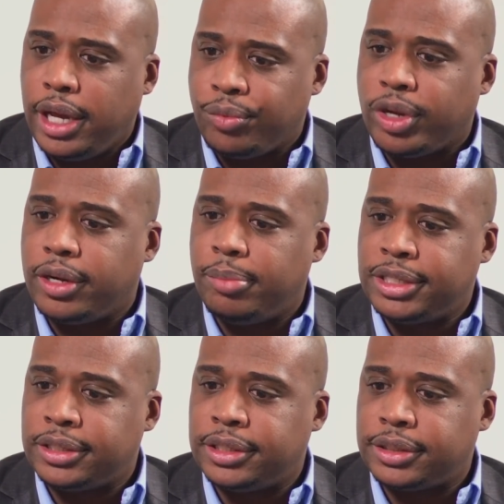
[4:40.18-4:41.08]
running a
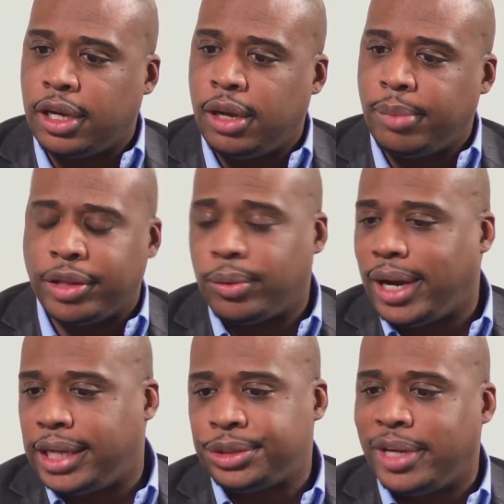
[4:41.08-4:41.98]
business.
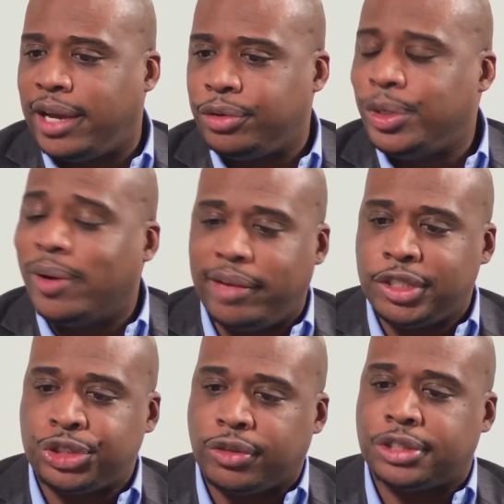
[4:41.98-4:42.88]
Otherwise, you don't have
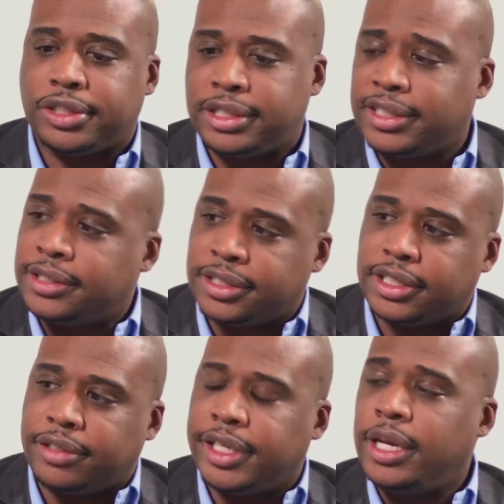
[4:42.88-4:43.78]
the structure that's
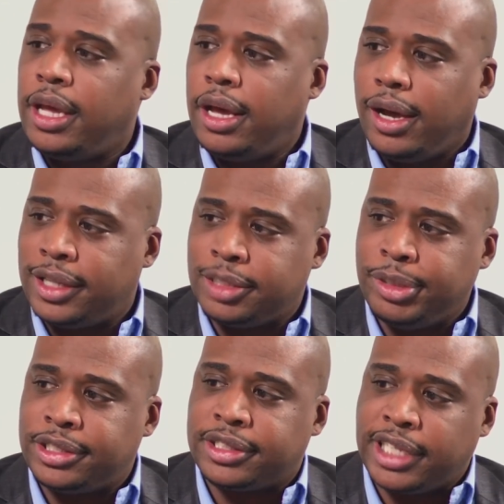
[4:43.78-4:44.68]
necessary to
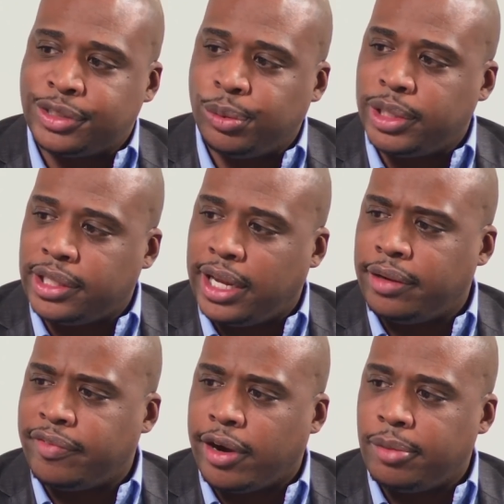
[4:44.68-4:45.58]
be successful within that
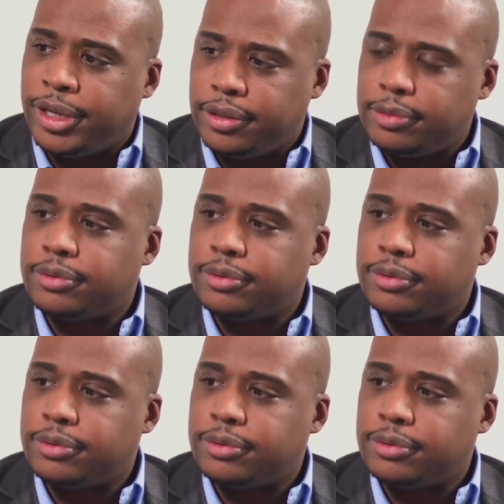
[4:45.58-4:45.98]
environment.